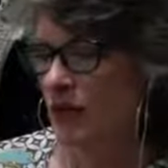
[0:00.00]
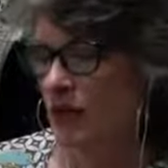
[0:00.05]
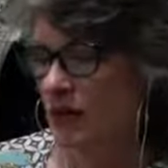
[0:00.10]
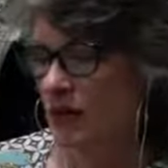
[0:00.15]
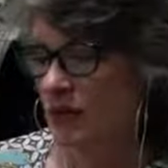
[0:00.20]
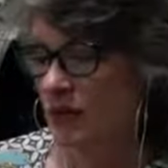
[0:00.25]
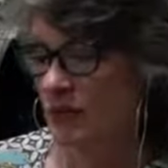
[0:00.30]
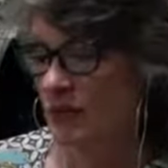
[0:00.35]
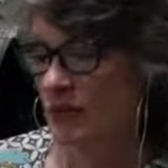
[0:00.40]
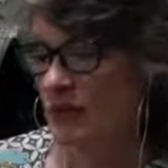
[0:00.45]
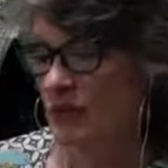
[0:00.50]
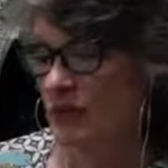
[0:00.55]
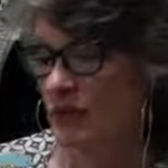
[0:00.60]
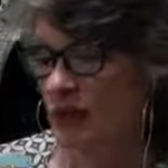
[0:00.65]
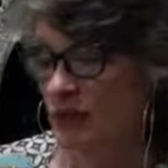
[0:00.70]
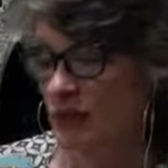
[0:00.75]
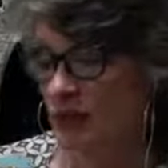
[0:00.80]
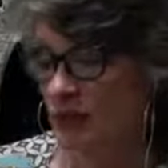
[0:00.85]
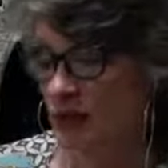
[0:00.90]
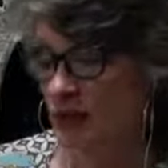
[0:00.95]
He has some
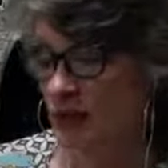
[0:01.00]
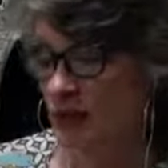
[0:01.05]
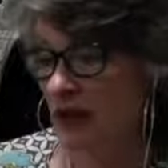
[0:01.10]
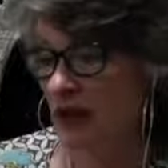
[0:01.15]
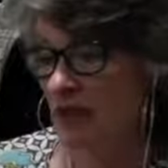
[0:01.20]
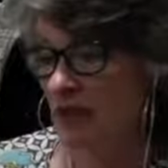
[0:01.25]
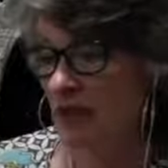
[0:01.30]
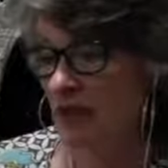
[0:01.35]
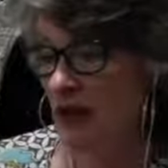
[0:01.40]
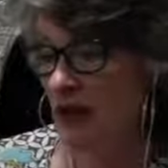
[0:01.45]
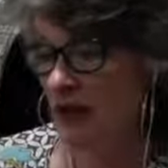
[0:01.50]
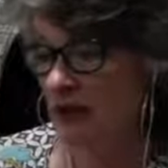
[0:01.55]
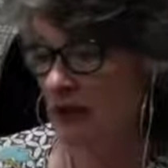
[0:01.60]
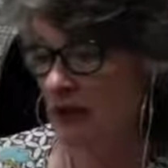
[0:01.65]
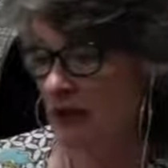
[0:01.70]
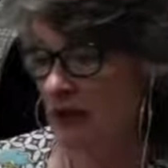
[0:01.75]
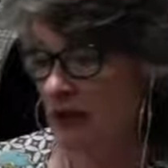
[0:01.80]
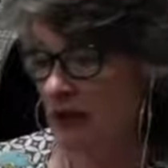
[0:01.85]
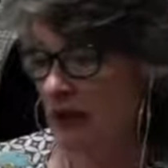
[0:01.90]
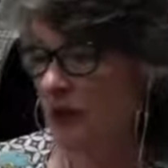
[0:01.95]
freaking
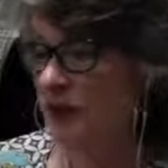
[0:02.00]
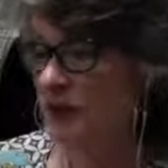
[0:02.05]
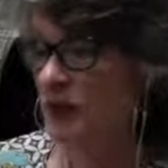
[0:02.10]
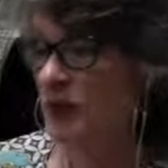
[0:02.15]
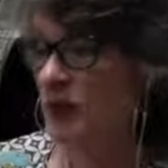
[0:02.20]
amazing, there's some